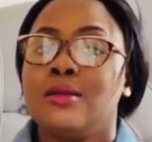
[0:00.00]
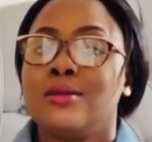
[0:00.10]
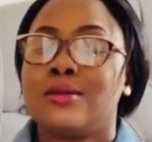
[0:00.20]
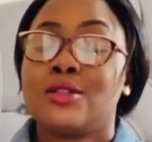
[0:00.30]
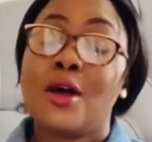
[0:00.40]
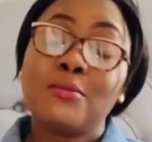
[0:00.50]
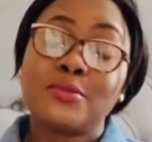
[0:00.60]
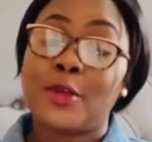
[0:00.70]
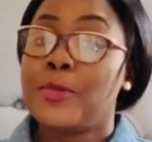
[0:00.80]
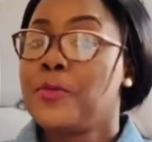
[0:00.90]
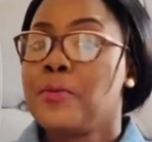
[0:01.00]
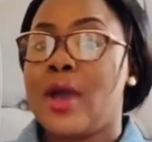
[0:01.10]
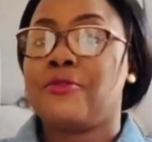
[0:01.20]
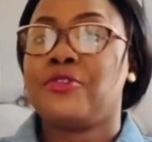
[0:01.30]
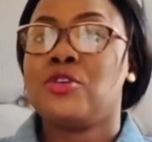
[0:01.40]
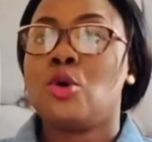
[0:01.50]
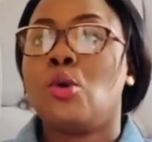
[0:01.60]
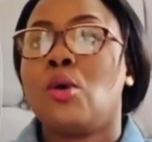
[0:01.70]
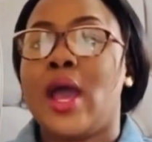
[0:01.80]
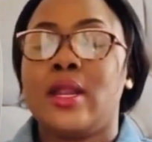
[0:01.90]
Some people might feel,
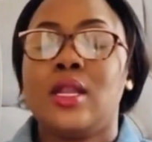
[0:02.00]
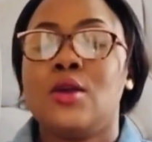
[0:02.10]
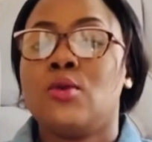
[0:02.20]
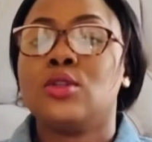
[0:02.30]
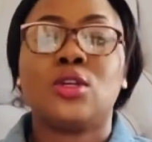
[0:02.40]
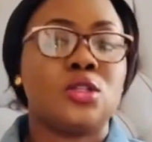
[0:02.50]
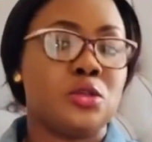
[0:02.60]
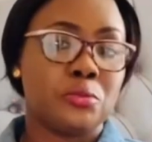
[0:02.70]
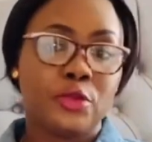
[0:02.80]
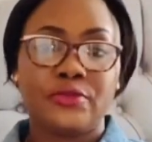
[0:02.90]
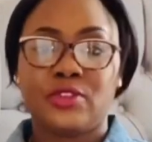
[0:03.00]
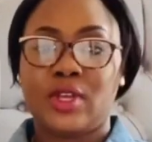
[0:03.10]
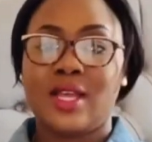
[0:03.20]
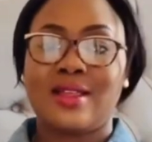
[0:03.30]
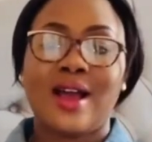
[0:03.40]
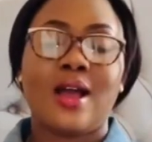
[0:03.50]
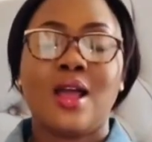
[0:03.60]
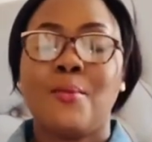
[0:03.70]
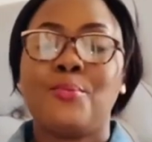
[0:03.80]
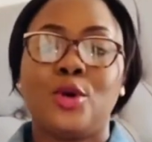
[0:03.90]
oh, I really want us to move together,
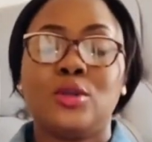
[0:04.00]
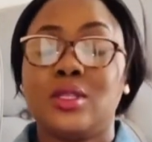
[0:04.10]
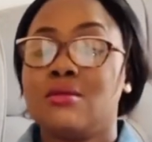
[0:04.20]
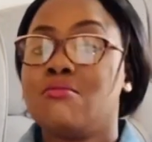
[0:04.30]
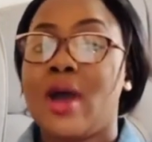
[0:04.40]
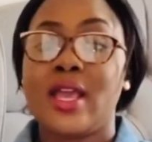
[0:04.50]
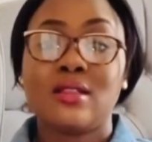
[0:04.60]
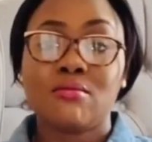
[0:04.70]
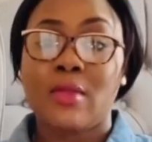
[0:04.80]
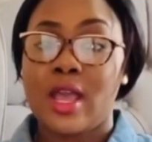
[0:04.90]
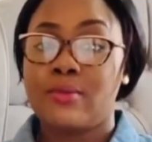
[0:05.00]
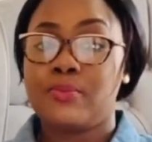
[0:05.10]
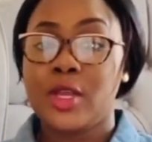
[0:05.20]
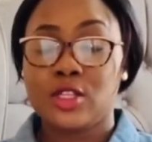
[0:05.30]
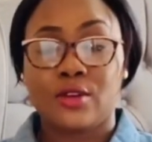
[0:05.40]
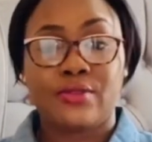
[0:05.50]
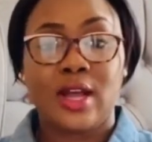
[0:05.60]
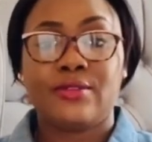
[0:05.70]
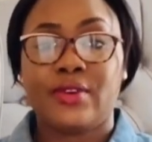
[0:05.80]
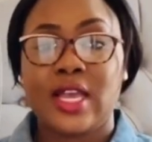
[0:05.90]
but my piece of
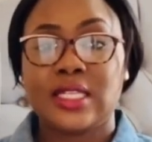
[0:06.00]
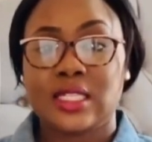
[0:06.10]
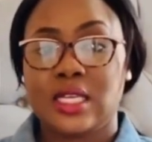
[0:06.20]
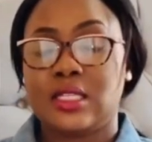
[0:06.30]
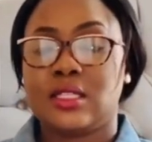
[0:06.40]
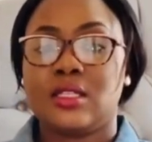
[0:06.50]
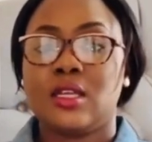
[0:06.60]
advice is,